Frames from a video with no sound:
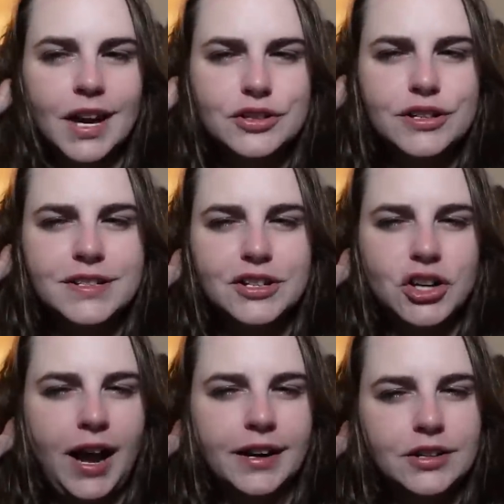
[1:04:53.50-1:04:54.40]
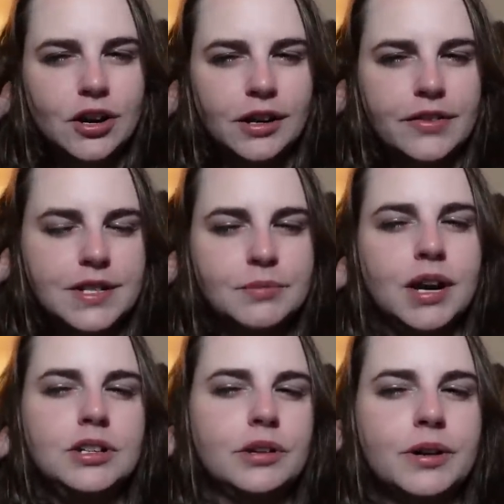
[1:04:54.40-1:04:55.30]
I started to say chat and talk at the same
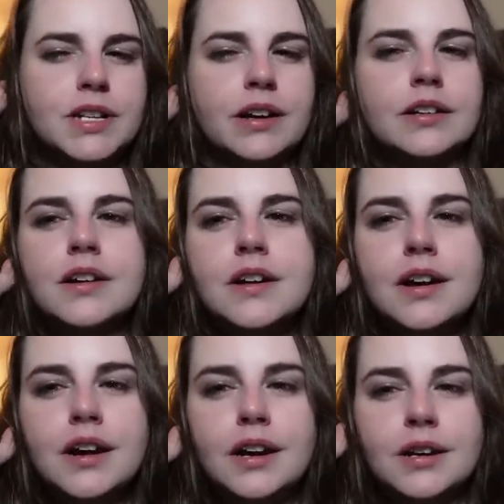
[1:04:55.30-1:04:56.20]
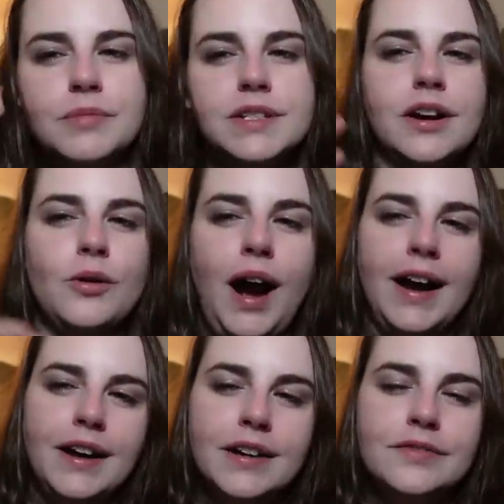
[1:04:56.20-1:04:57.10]
time, you know what I'm saying? Um, so
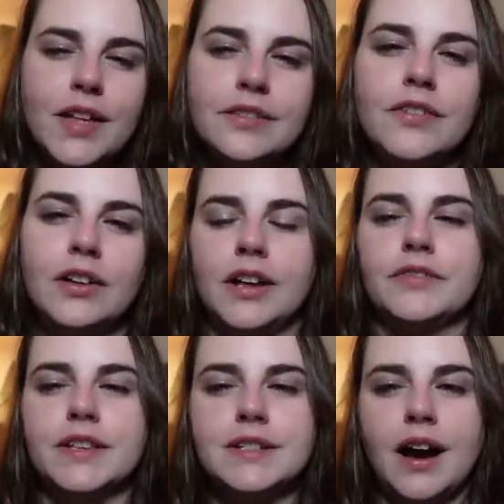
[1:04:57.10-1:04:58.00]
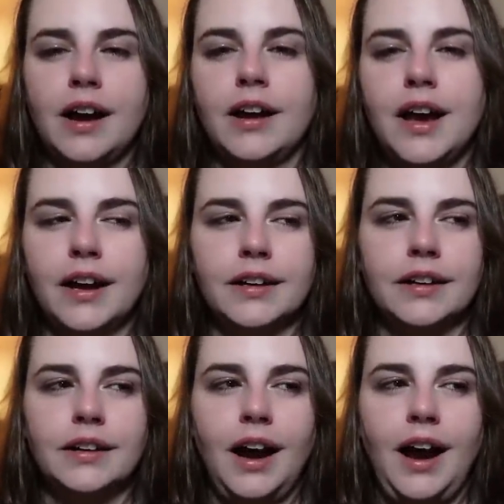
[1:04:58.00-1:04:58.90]
I kind of like fell in love with this guy,
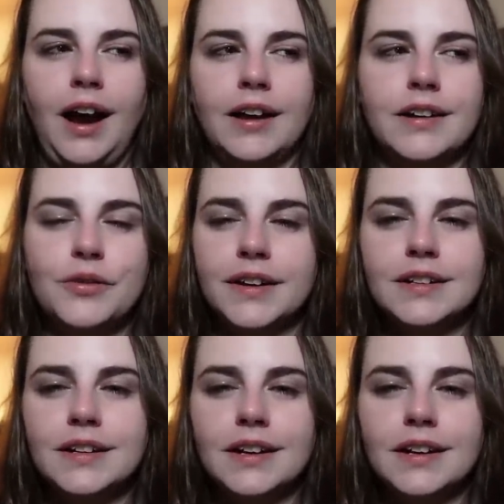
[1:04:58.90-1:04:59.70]
and I know that